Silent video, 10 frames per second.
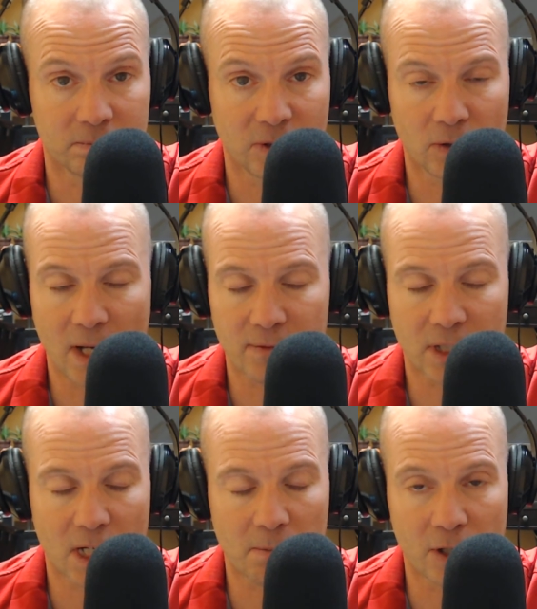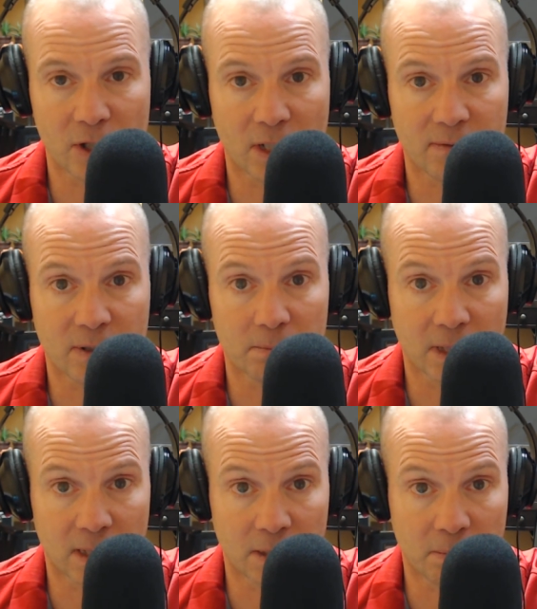don't have to cut them out of your life
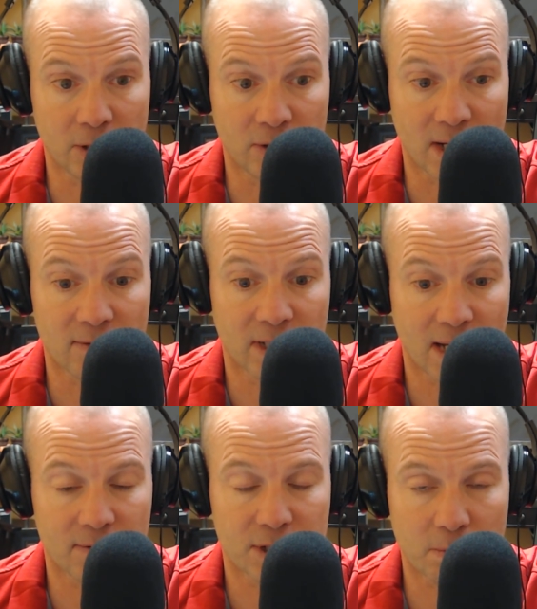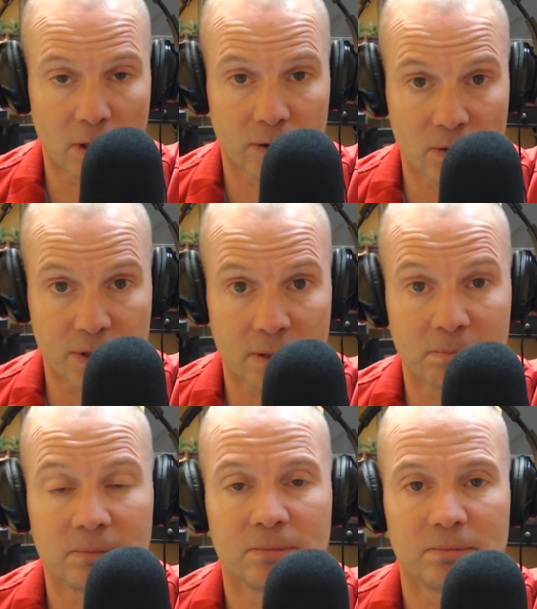completely, but you definitely have to small dose
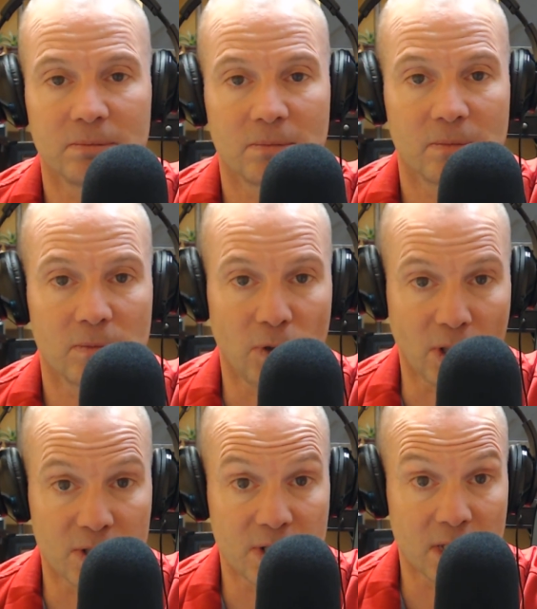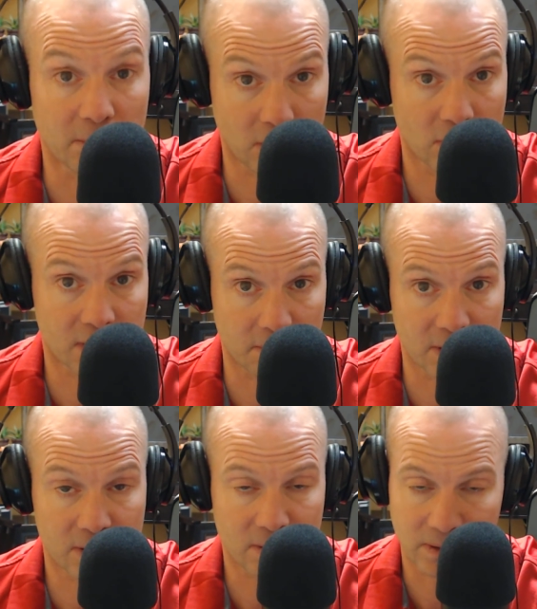them. You can see them at
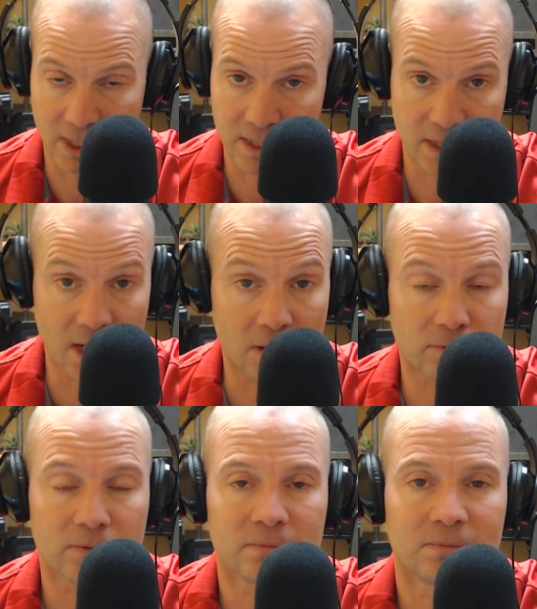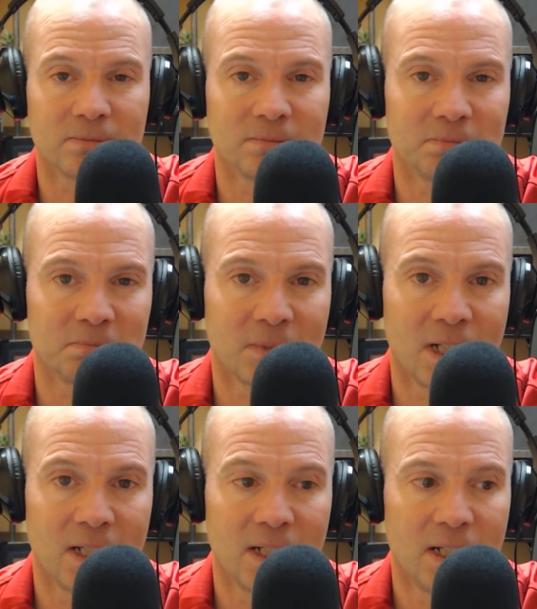Christmas. That's enough.
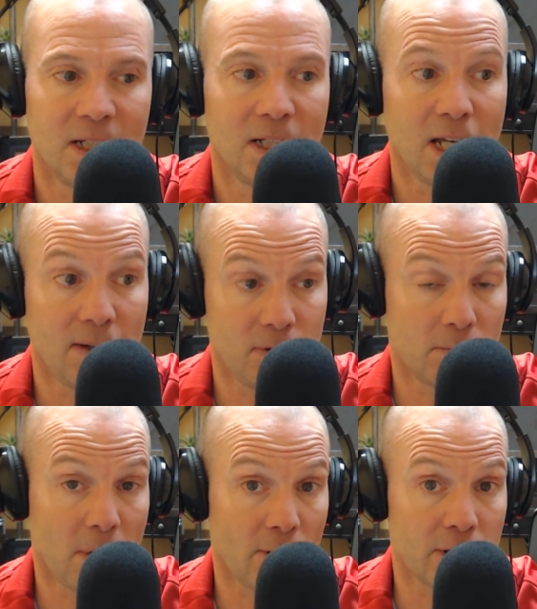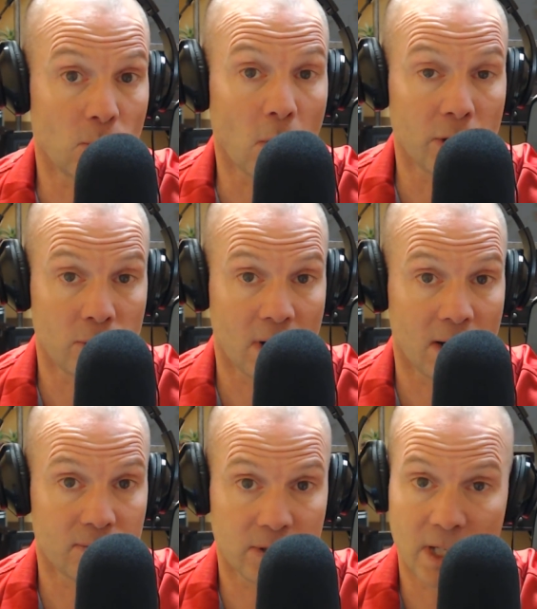If you're married to one, you
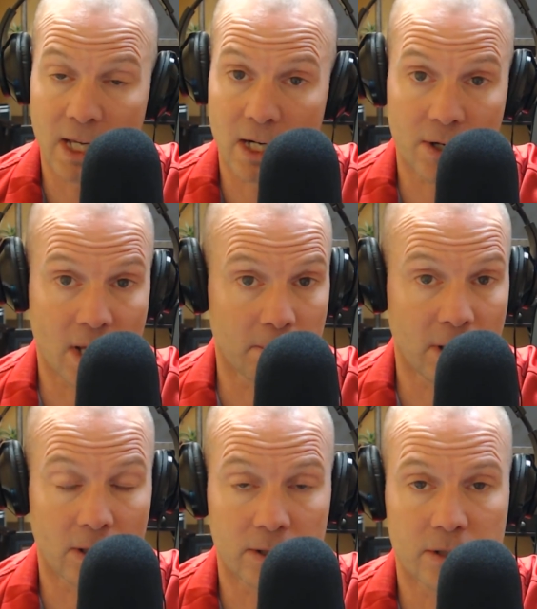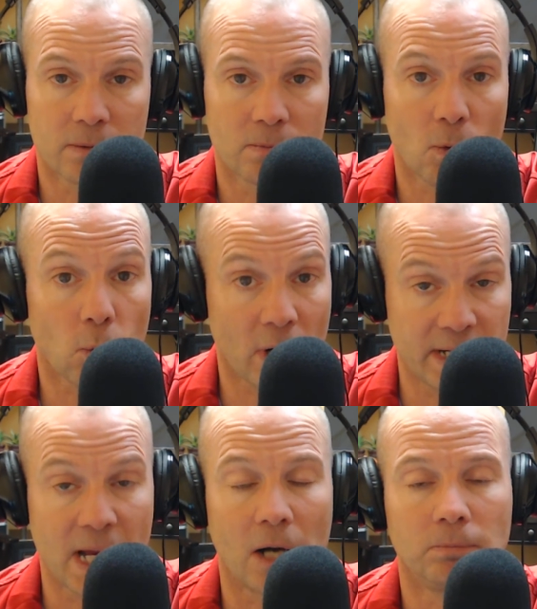have to get out of that marriage right now.